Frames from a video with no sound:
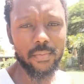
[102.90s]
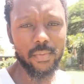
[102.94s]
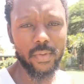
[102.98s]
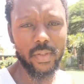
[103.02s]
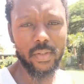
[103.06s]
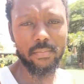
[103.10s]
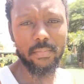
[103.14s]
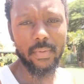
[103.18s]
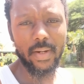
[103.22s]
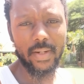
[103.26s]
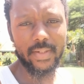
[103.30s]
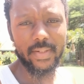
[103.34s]

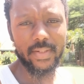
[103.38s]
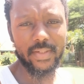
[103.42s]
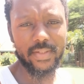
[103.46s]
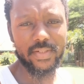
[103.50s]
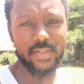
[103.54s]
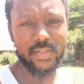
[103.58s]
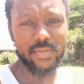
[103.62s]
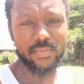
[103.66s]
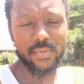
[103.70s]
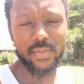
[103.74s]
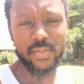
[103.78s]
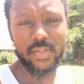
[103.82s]
We
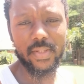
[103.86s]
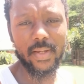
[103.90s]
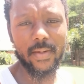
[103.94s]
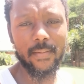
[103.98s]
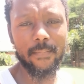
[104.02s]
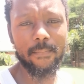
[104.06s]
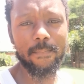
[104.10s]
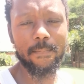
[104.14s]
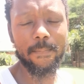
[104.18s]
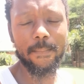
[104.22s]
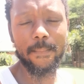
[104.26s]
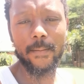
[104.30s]
managed with
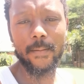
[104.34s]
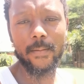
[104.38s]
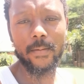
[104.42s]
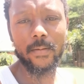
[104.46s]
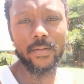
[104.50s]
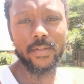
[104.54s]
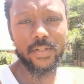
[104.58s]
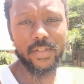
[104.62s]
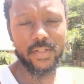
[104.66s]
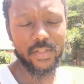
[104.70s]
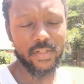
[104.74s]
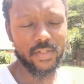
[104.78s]
her.
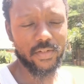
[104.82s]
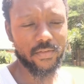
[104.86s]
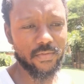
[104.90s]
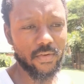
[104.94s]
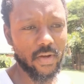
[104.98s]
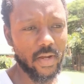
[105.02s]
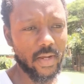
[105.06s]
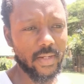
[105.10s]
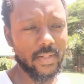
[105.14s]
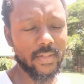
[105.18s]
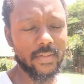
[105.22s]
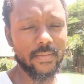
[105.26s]
She's
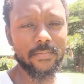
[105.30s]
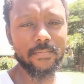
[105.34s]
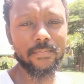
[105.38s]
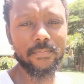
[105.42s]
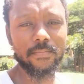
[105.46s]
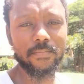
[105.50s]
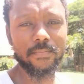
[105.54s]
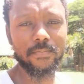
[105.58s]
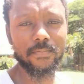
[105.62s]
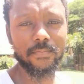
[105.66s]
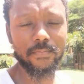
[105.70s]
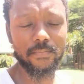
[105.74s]
fine.
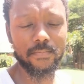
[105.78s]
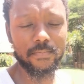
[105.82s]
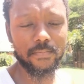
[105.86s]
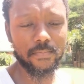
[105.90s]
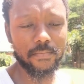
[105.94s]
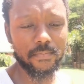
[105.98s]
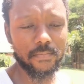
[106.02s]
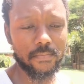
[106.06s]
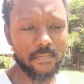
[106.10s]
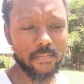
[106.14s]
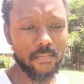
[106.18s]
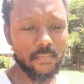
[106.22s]

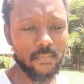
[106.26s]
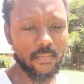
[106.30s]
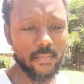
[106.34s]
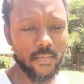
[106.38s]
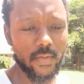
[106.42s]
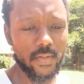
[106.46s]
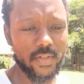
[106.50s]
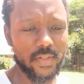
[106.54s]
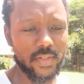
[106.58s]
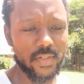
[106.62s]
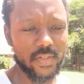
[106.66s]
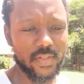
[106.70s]

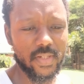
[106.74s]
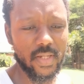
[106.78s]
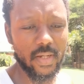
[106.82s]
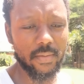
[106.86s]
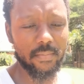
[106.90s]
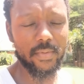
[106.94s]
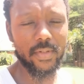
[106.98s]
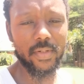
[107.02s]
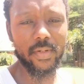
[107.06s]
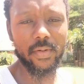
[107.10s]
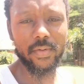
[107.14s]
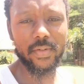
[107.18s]
She's
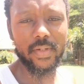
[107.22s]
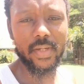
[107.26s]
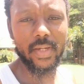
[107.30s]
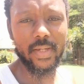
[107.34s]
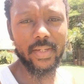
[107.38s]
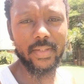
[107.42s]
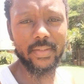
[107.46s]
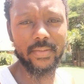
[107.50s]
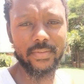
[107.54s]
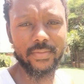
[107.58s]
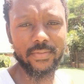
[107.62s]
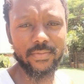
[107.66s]
coming
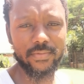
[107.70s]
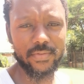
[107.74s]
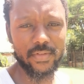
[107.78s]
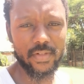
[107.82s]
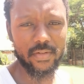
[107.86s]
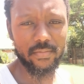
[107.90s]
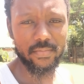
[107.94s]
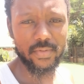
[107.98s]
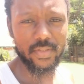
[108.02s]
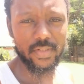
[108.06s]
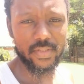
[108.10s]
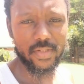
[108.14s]
okay
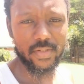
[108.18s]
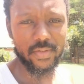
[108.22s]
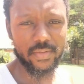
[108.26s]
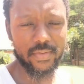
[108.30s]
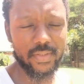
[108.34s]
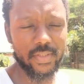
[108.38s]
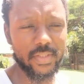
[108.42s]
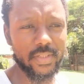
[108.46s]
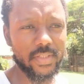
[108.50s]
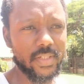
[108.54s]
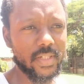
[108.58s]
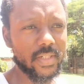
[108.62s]
from this
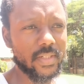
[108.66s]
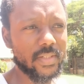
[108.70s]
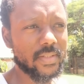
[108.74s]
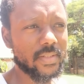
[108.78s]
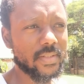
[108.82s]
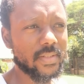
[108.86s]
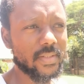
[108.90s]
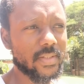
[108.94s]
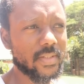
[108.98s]
condition.